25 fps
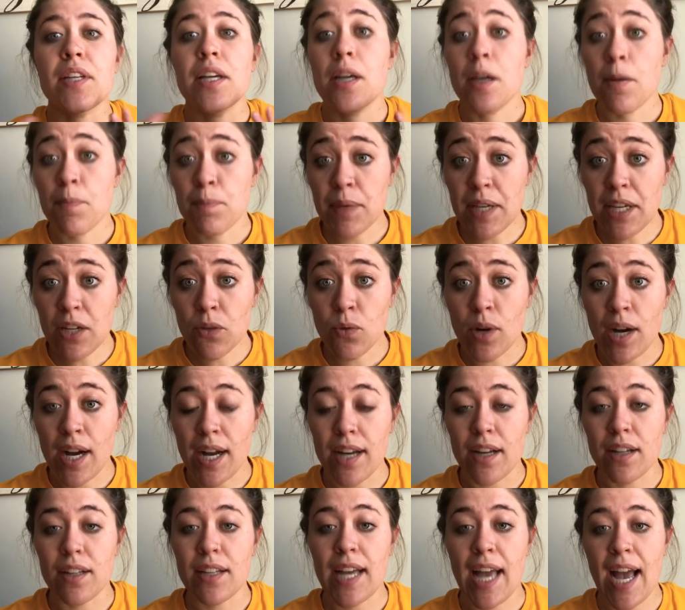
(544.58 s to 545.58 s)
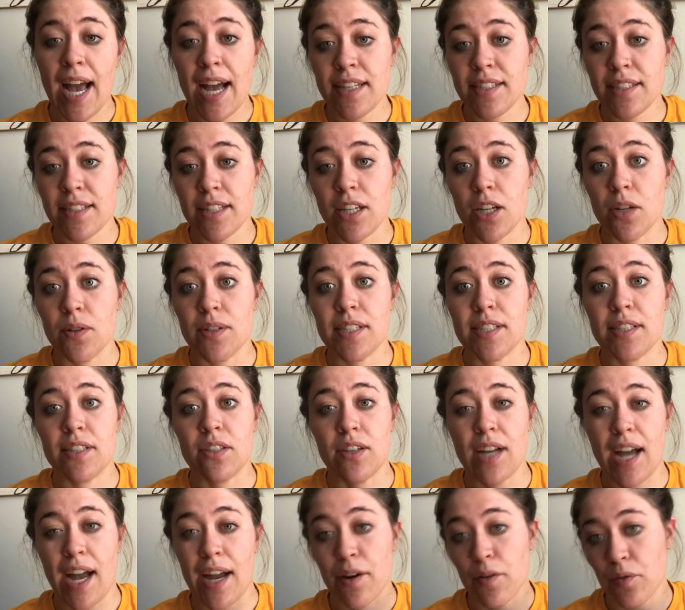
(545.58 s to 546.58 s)
Meanwhile, Cassio is
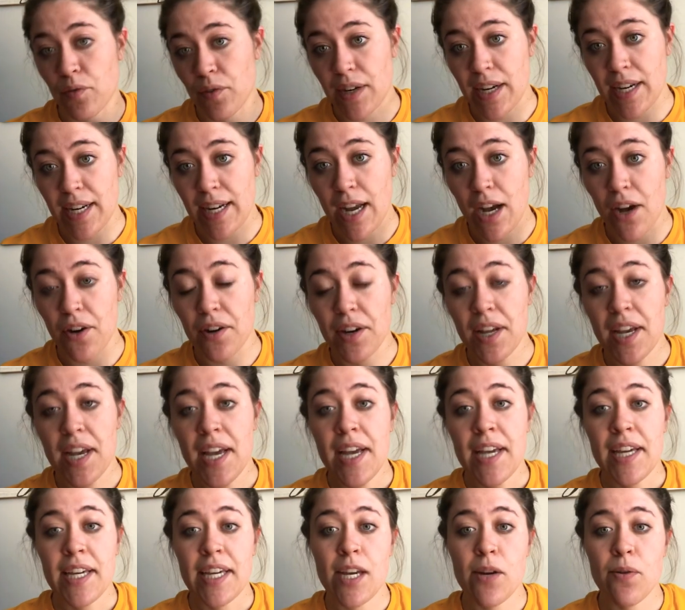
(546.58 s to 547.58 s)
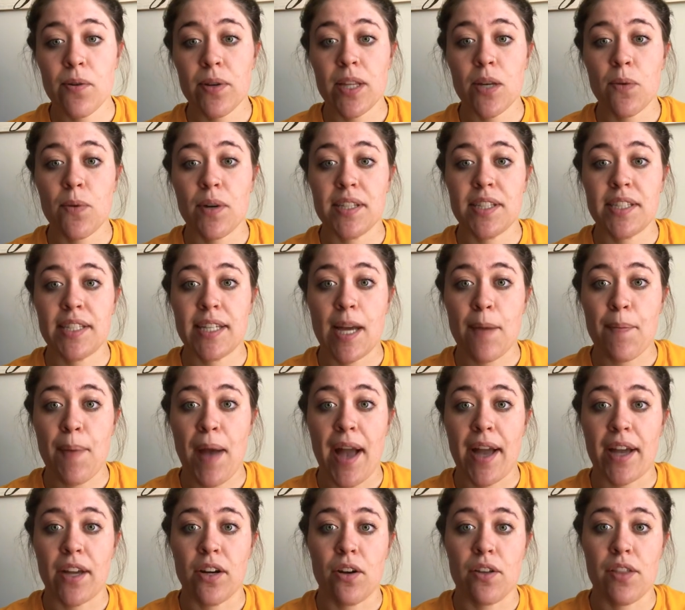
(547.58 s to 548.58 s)
still kind of freaking out. He really wants to get
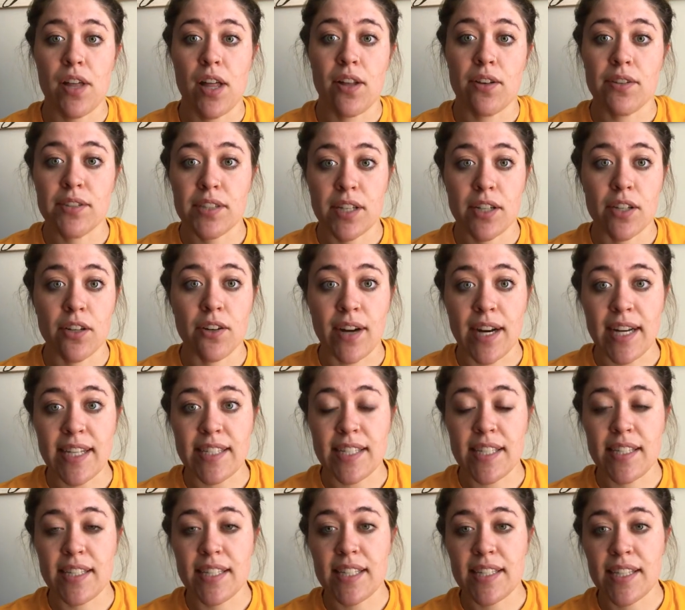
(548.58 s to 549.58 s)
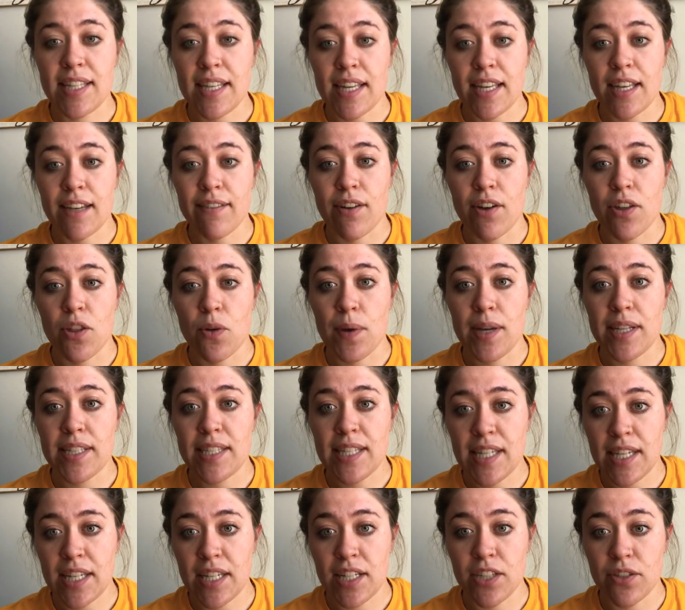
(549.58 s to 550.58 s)
back in Othello's good graces. He's thinking of all the ways
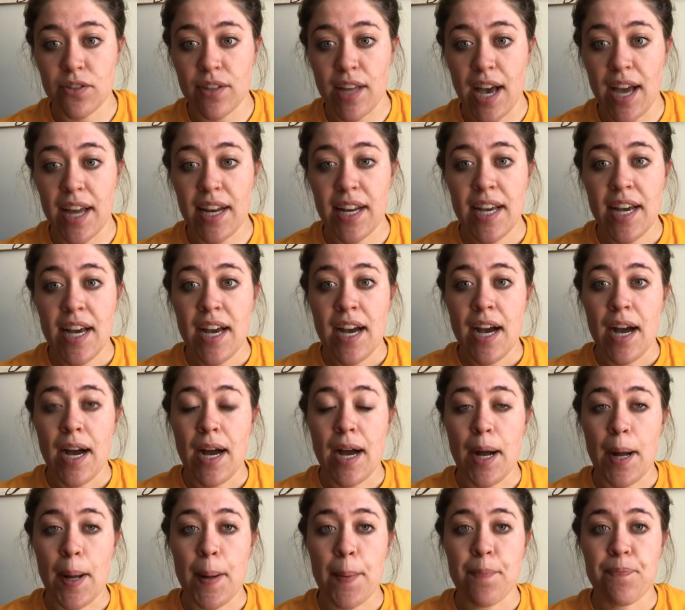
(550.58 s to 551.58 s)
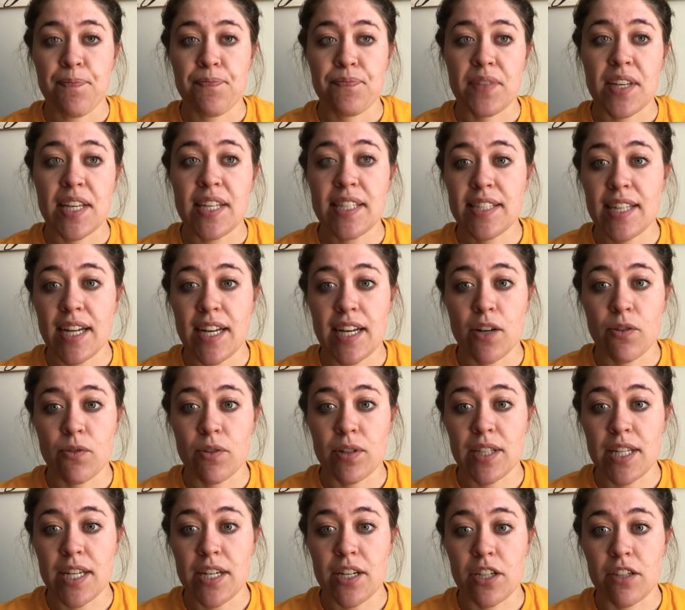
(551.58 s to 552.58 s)
he can do that. He's getting
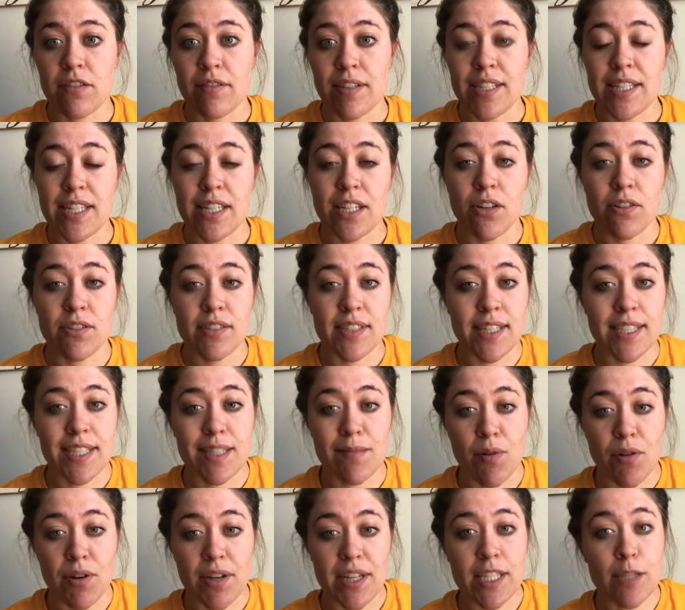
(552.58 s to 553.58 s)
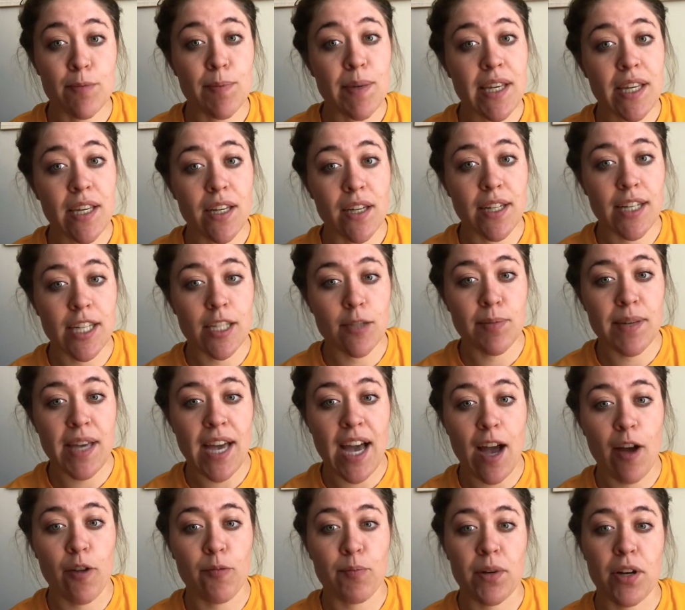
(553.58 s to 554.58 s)
really nervous. He knows Desdemona is speaking on his
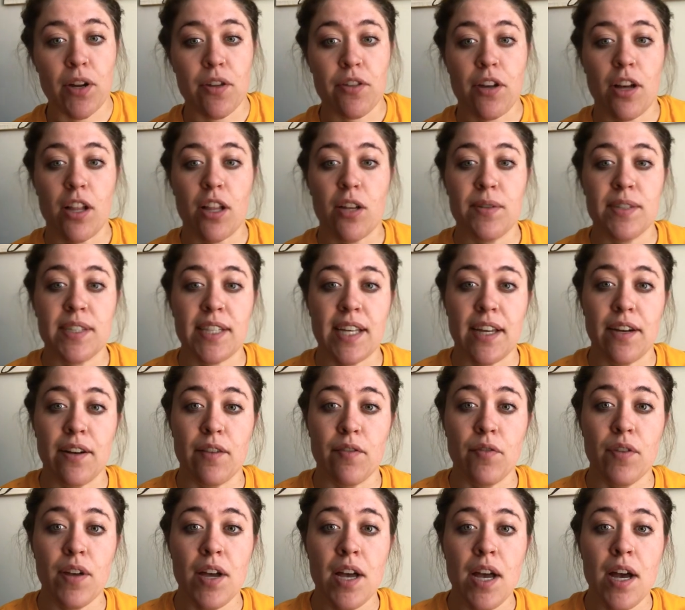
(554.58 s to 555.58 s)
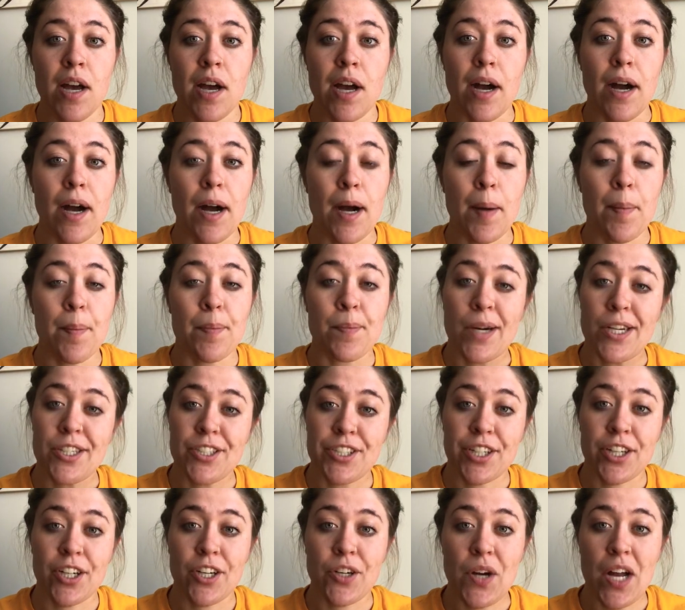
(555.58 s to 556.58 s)
behalf, but Othello is kind of
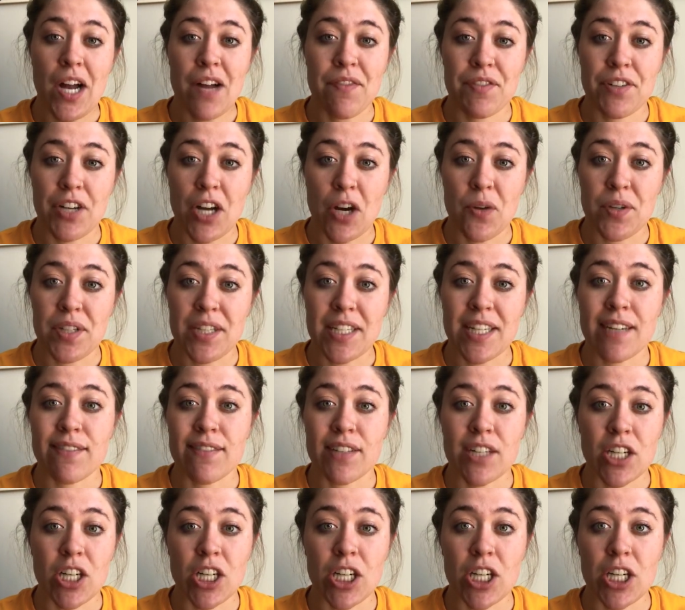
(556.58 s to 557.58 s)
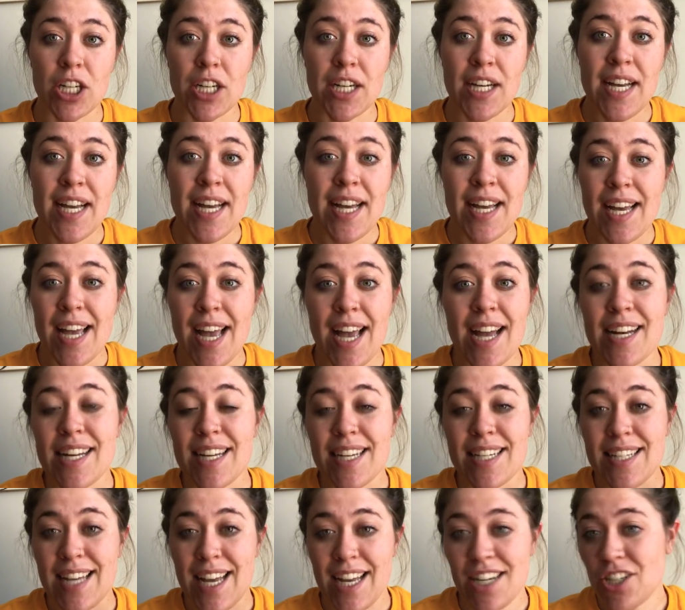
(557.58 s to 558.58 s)
brushing her off and not really giving her any
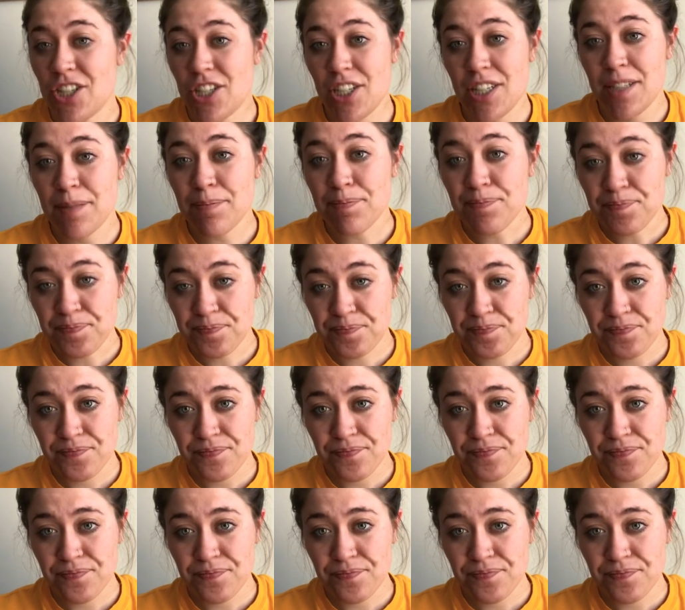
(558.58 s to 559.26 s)
attention,